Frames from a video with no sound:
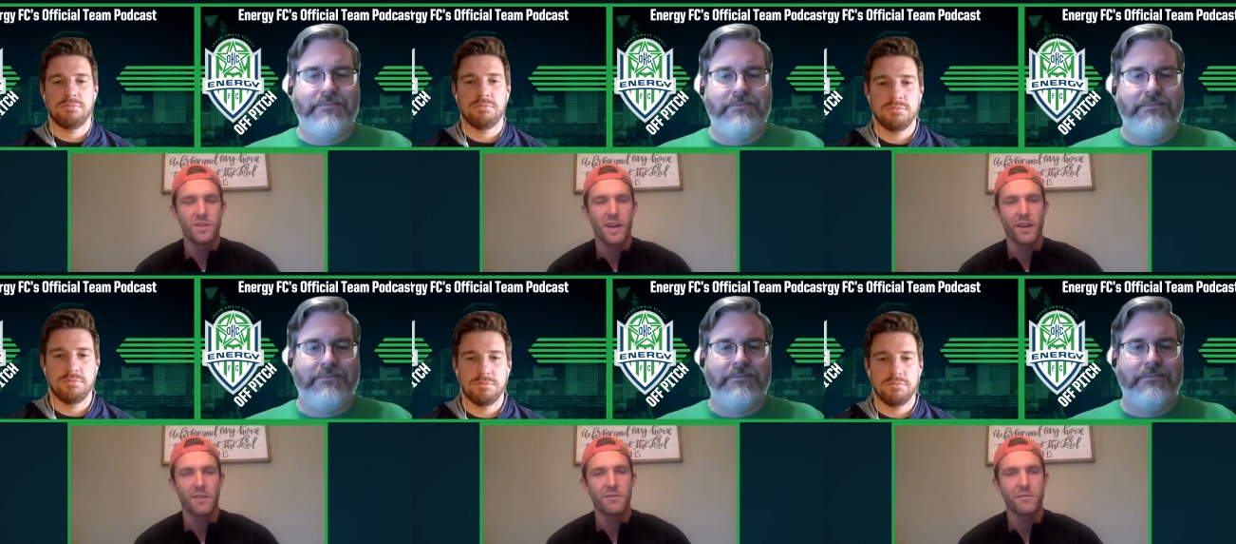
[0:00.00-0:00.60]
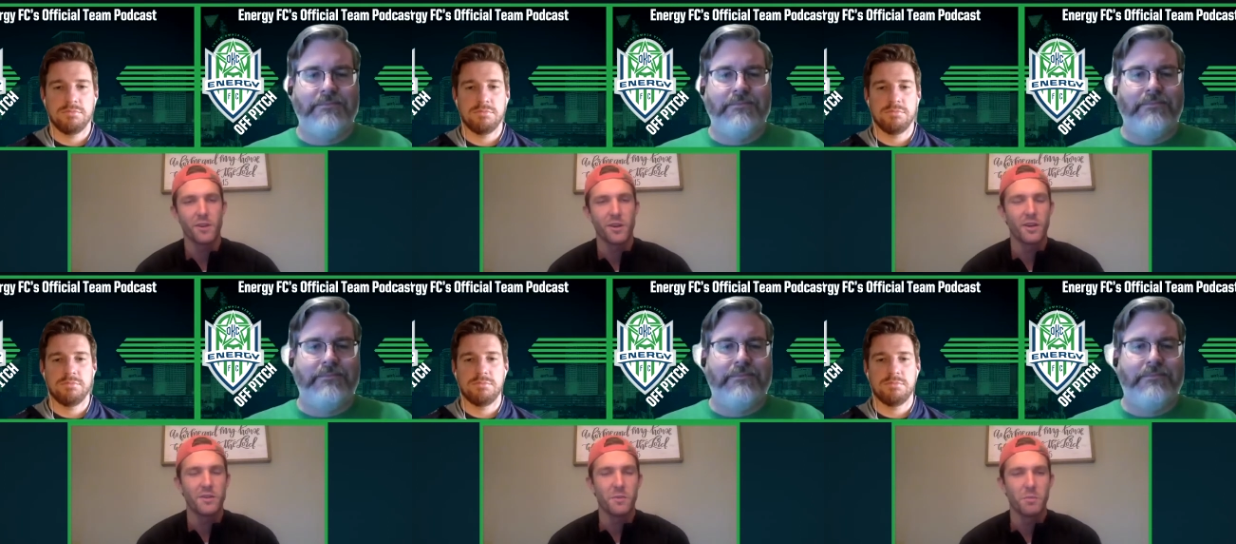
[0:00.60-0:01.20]
Speaker 1: Tech for college
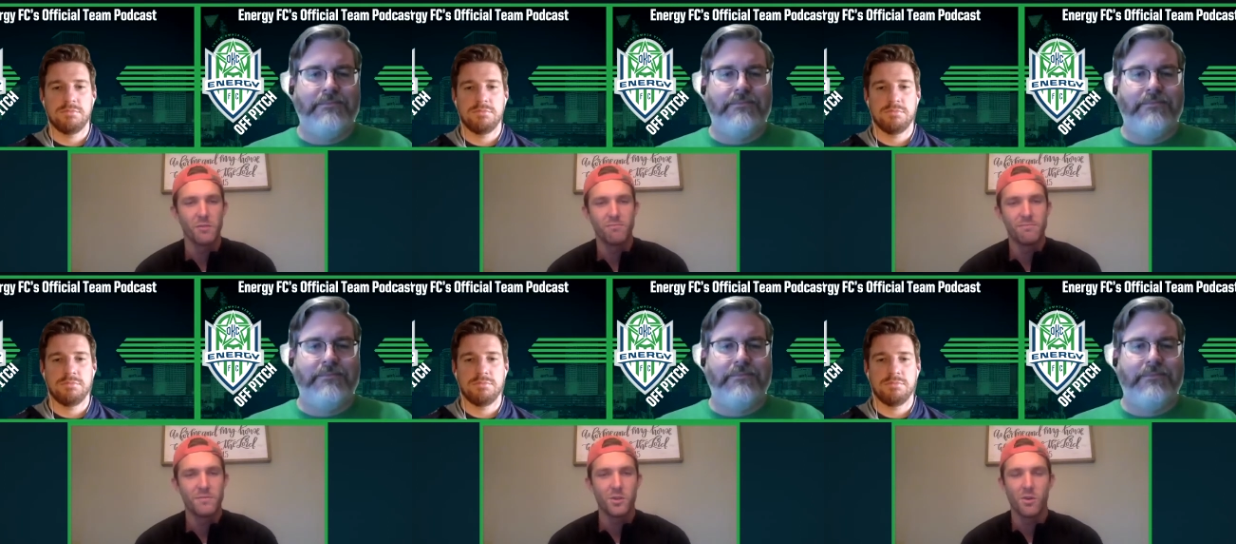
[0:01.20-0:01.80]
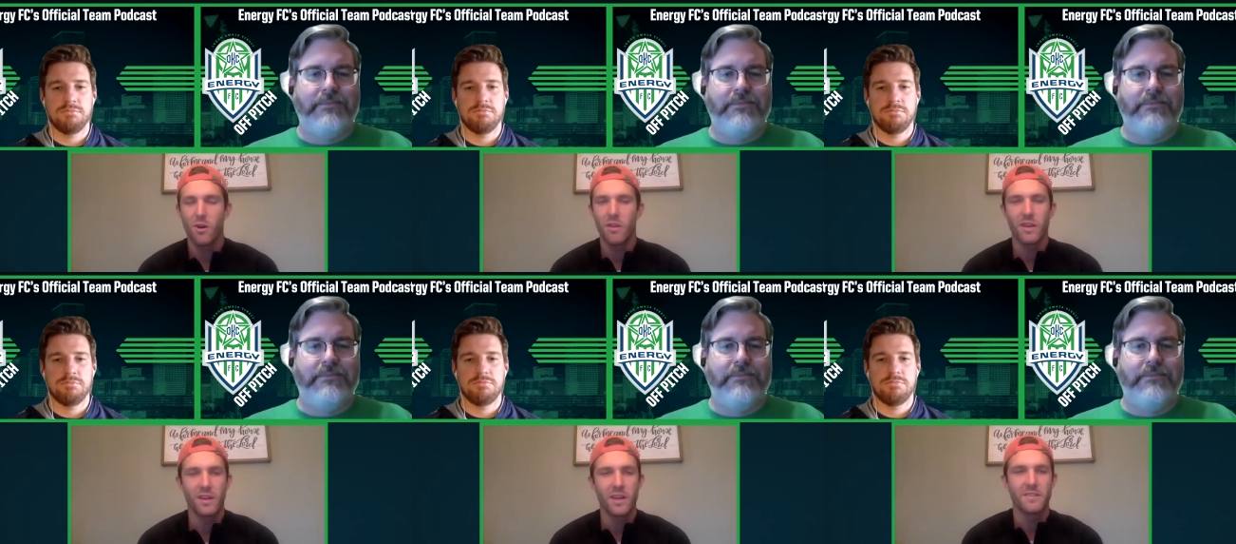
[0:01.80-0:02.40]
football. So all the
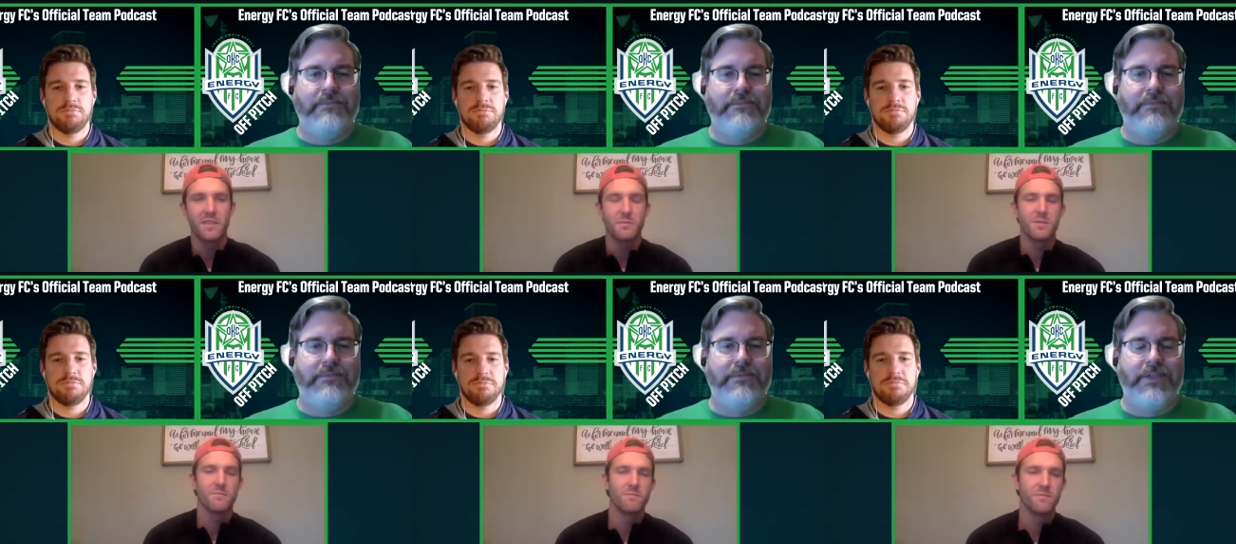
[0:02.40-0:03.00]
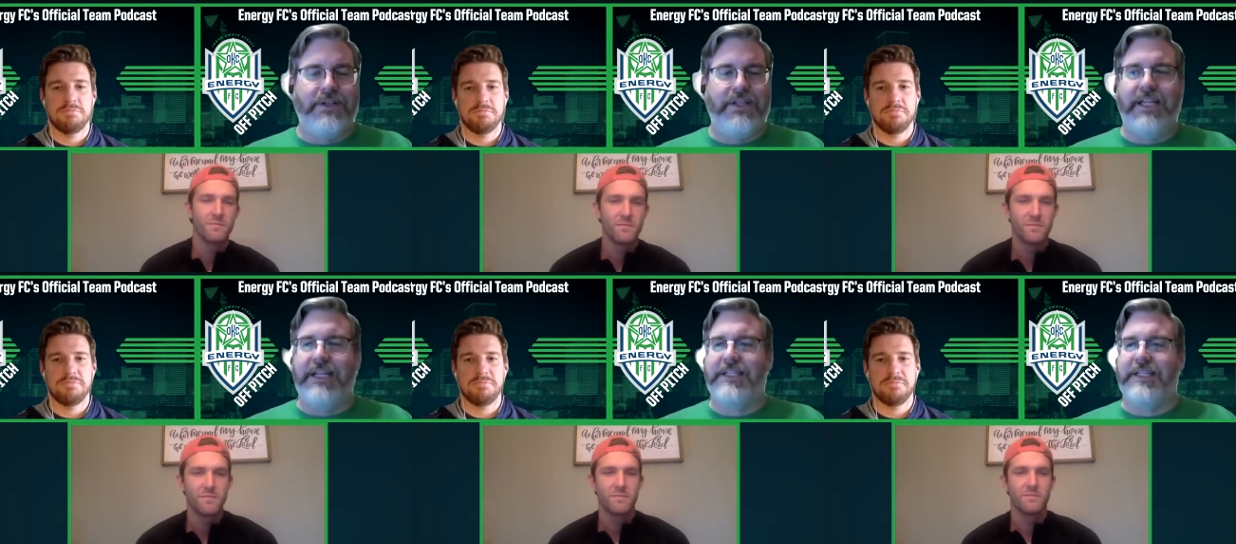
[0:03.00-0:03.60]
Atlanta
Speaker 2: teams. All the
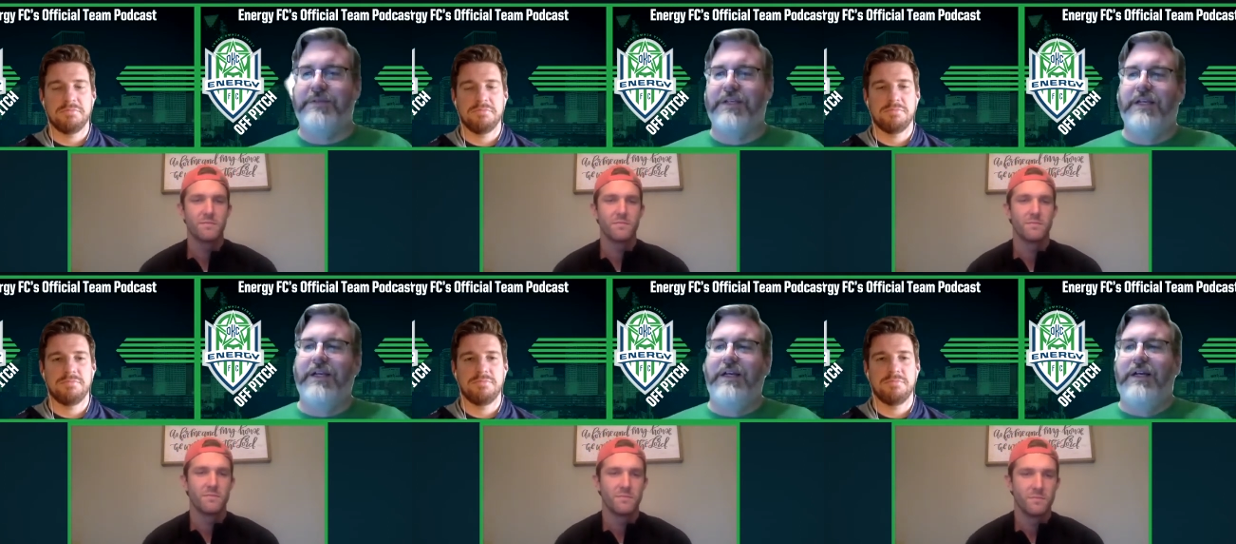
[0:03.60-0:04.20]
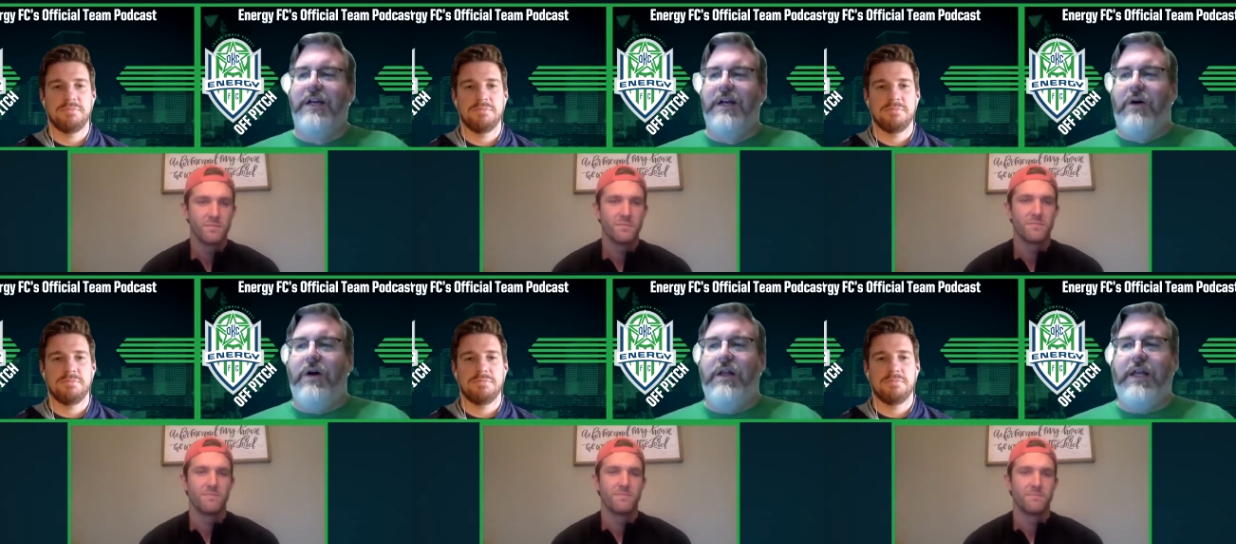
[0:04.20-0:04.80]
Atlanta teams.
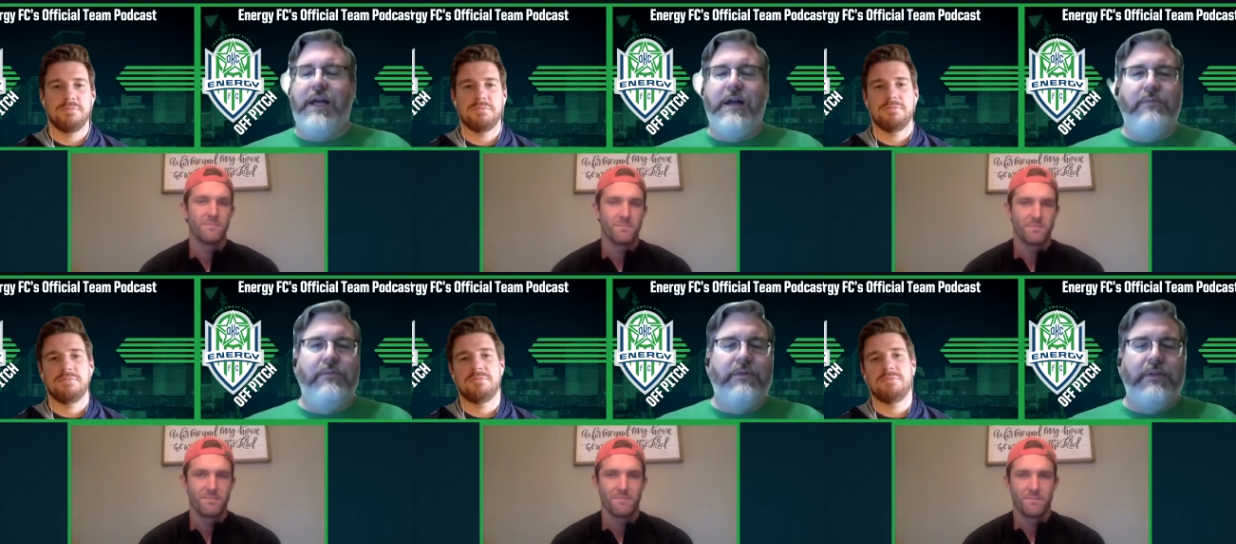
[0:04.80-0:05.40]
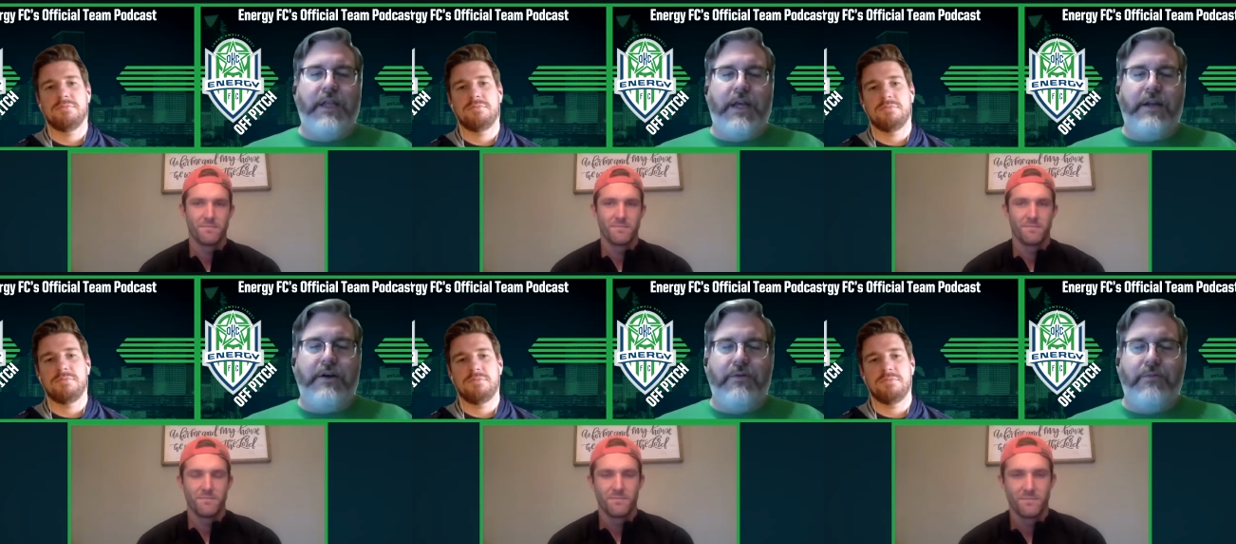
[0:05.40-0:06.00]
Well, um, I
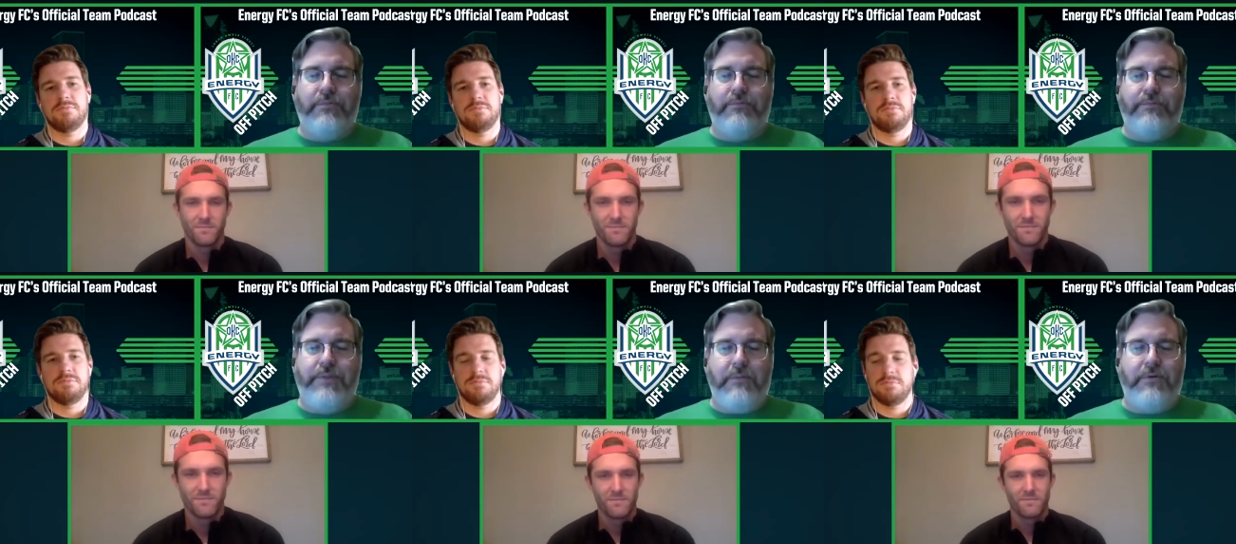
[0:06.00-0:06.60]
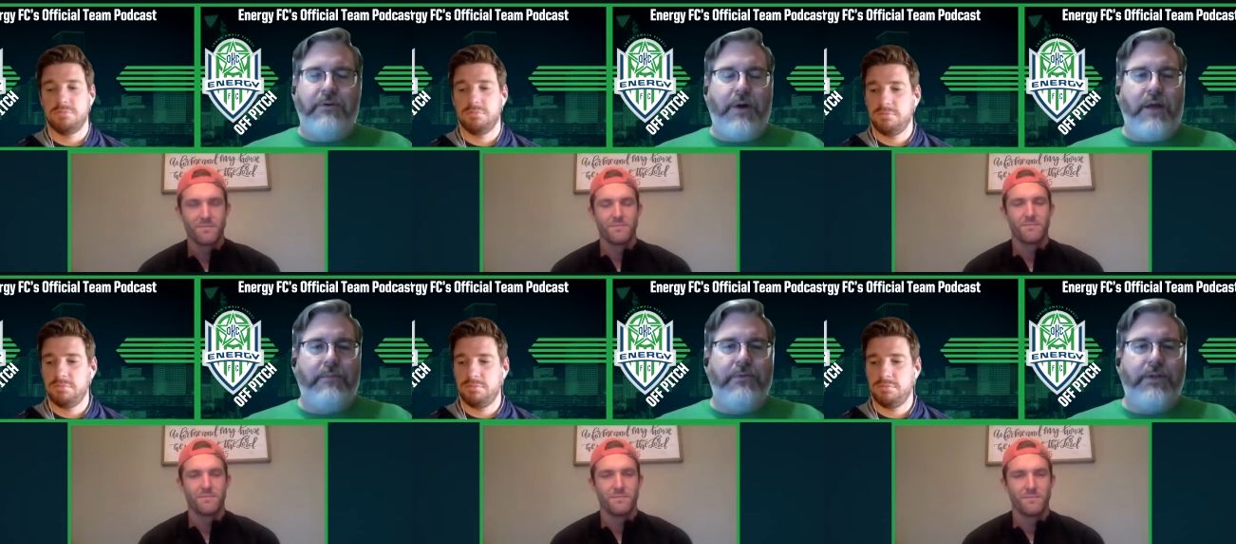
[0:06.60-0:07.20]
know people are
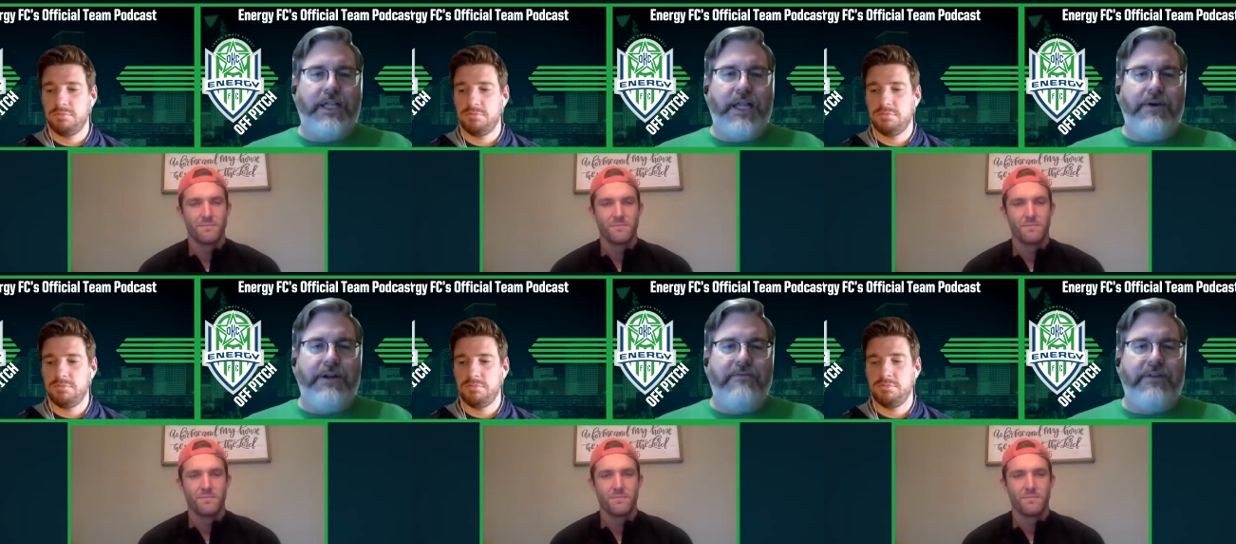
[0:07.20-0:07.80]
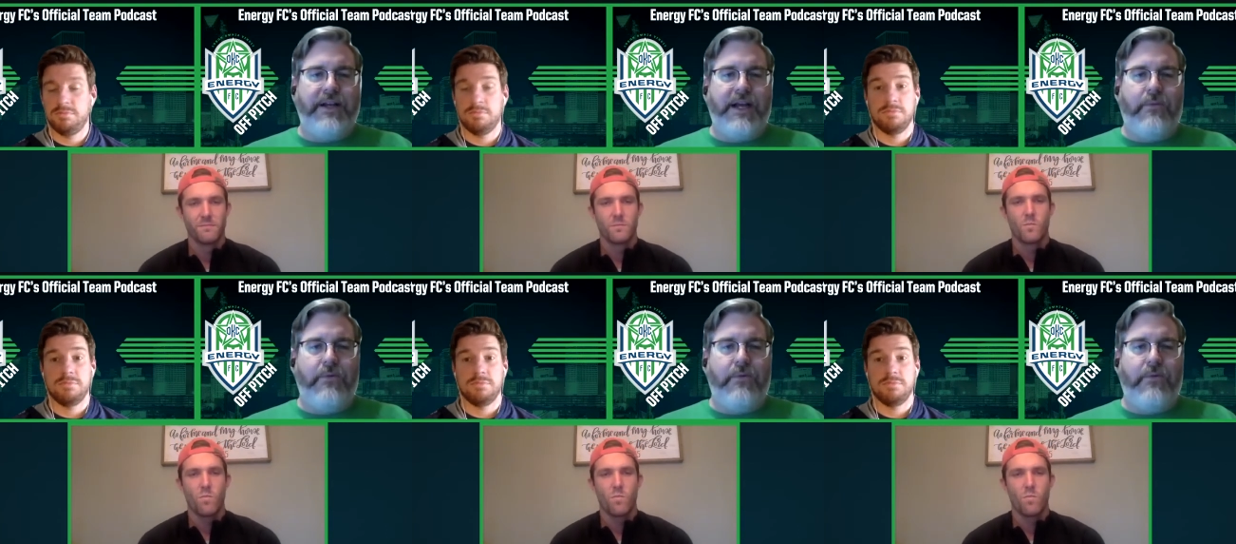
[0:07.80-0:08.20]
probably clamoring to find out